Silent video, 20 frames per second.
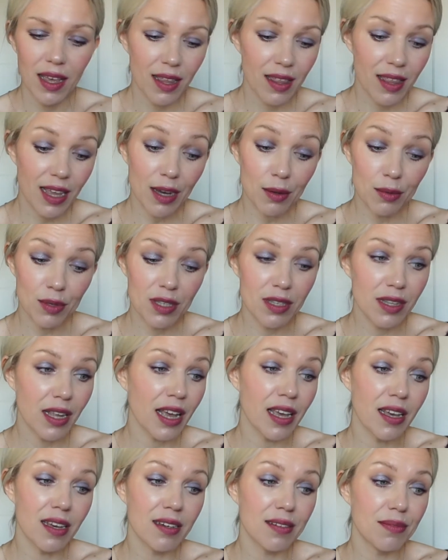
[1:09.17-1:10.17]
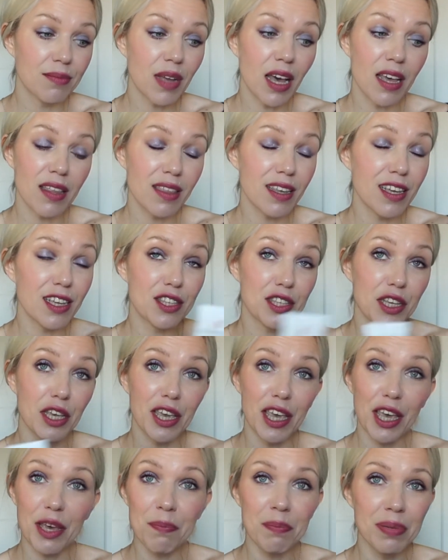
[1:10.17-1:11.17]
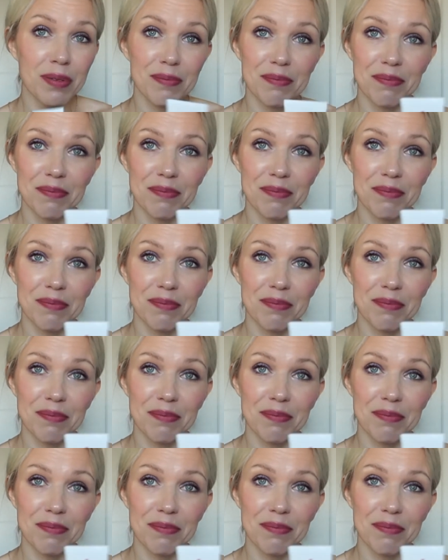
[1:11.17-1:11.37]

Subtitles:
That was like, I think it's a keep.